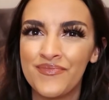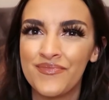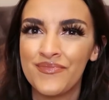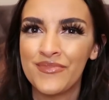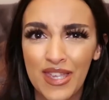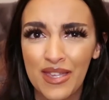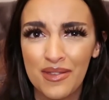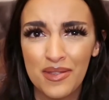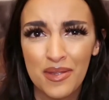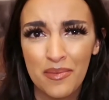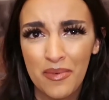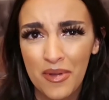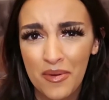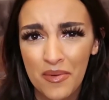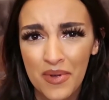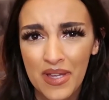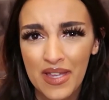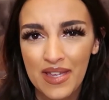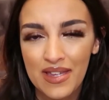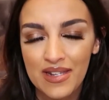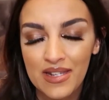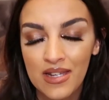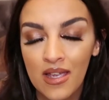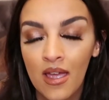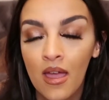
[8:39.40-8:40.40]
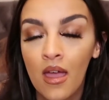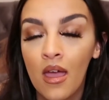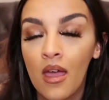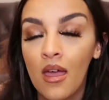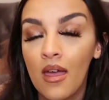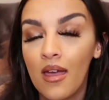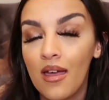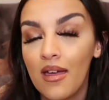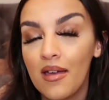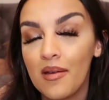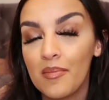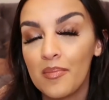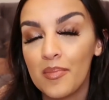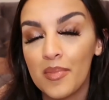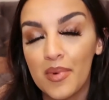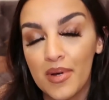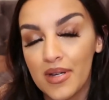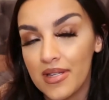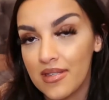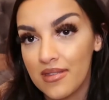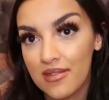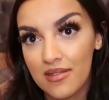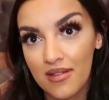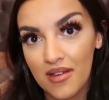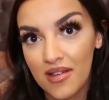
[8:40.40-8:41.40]
sounds a bit weird, but
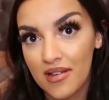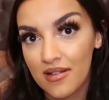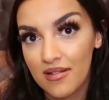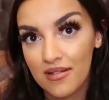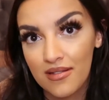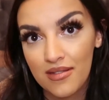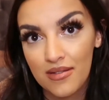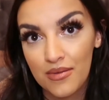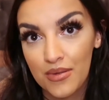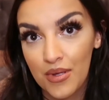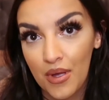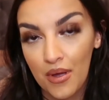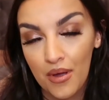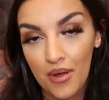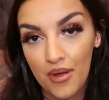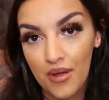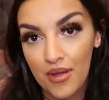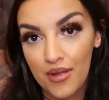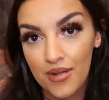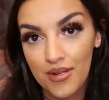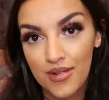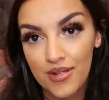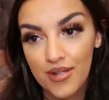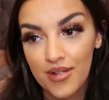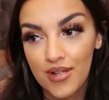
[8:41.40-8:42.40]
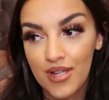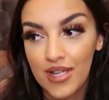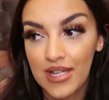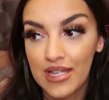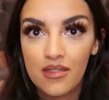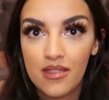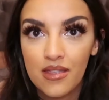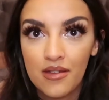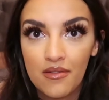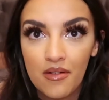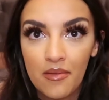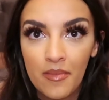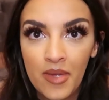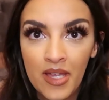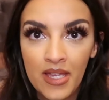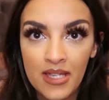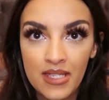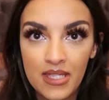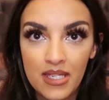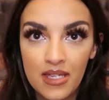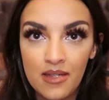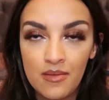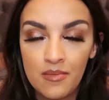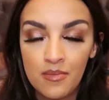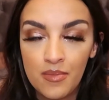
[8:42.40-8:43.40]
it's so good. They're
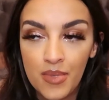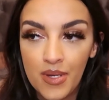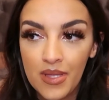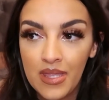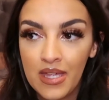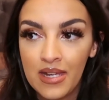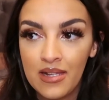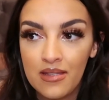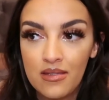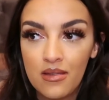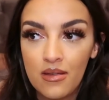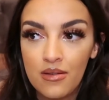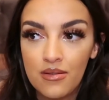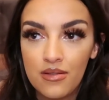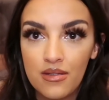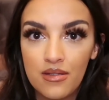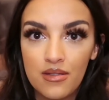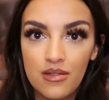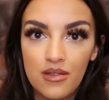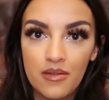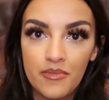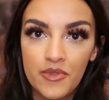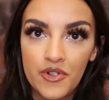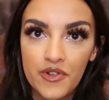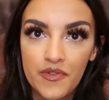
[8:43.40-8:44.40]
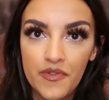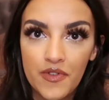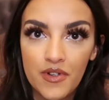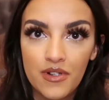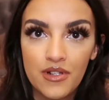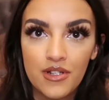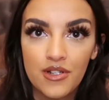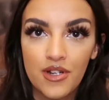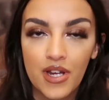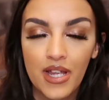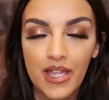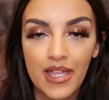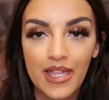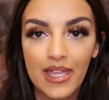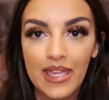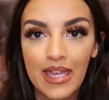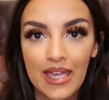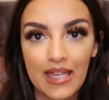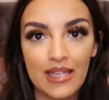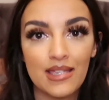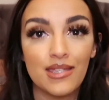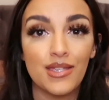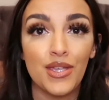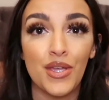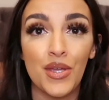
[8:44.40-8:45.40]
amazing, but then it's also so much fun to try and
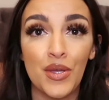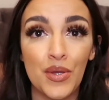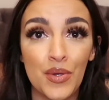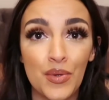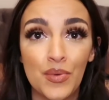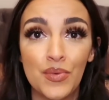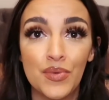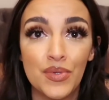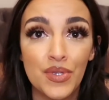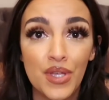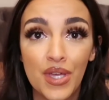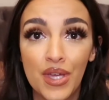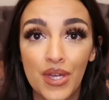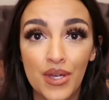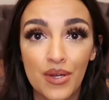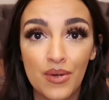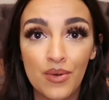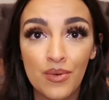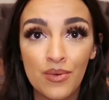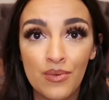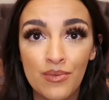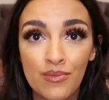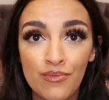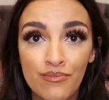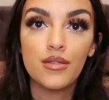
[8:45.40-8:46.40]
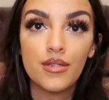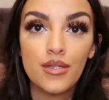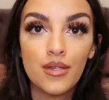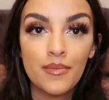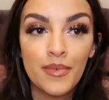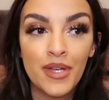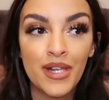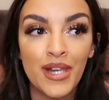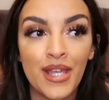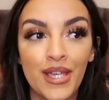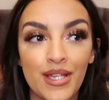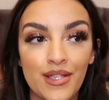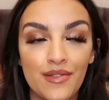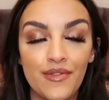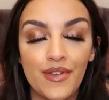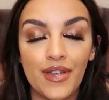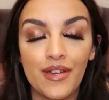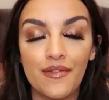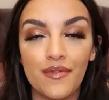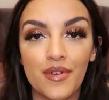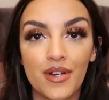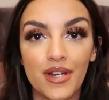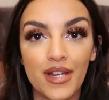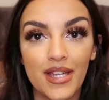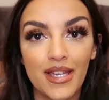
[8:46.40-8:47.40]
guess who's who. So my next
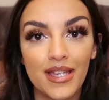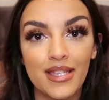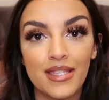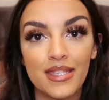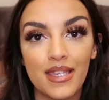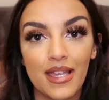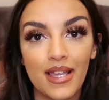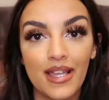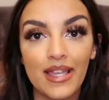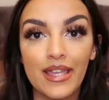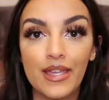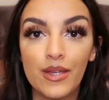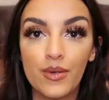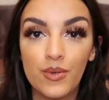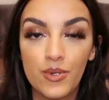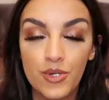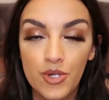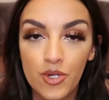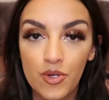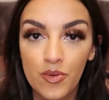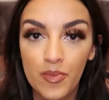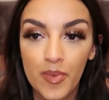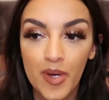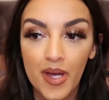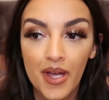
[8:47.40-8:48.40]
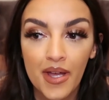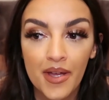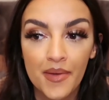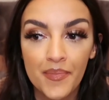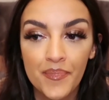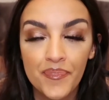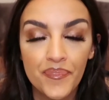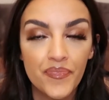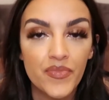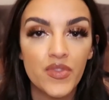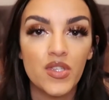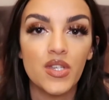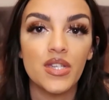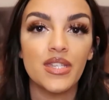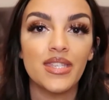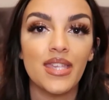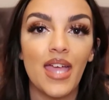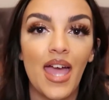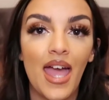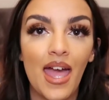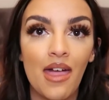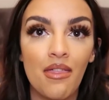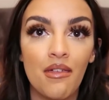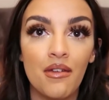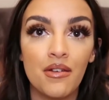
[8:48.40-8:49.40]
favourite is a YouTuber. So it's
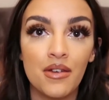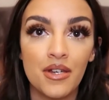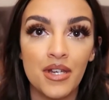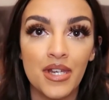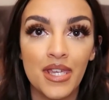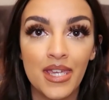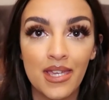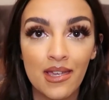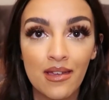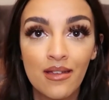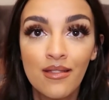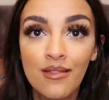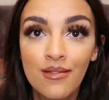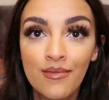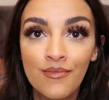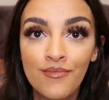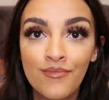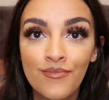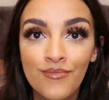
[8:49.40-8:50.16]
Eleanor Neal.